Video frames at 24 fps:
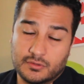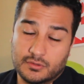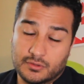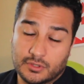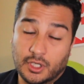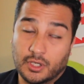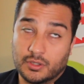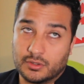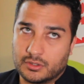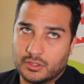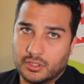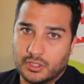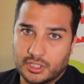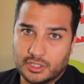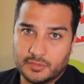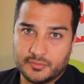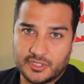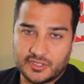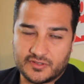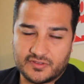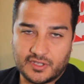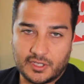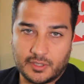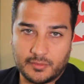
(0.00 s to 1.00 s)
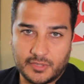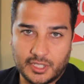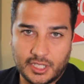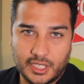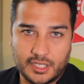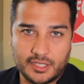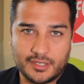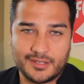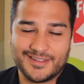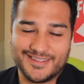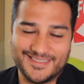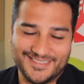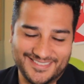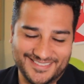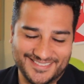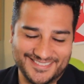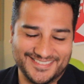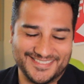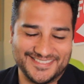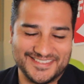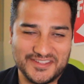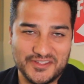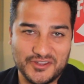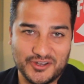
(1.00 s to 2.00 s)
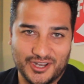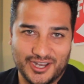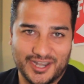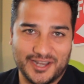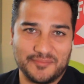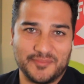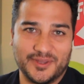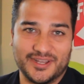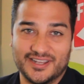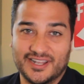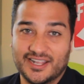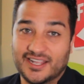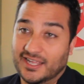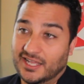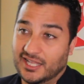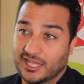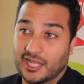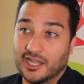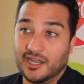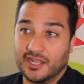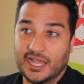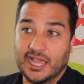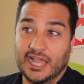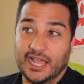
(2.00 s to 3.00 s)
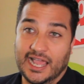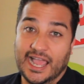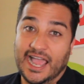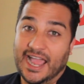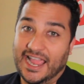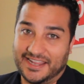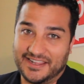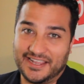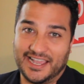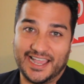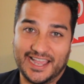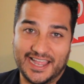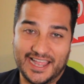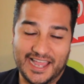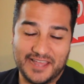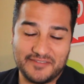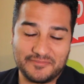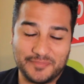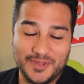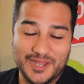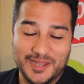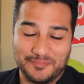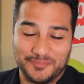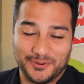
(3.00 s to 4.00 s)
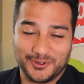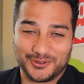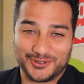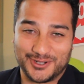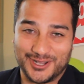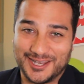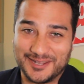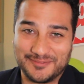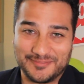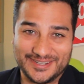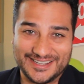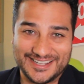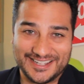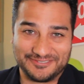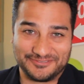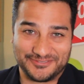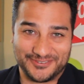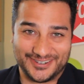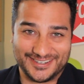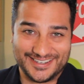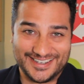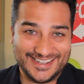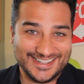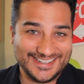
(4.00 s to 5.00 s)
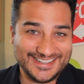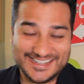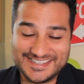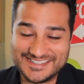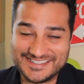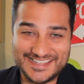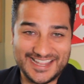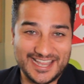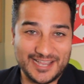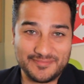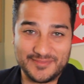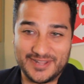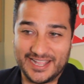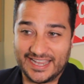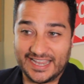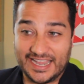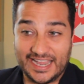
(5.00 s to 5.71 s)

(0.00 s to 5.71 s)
Don't call them the same day. You know what I mean? I have people calling me the same day.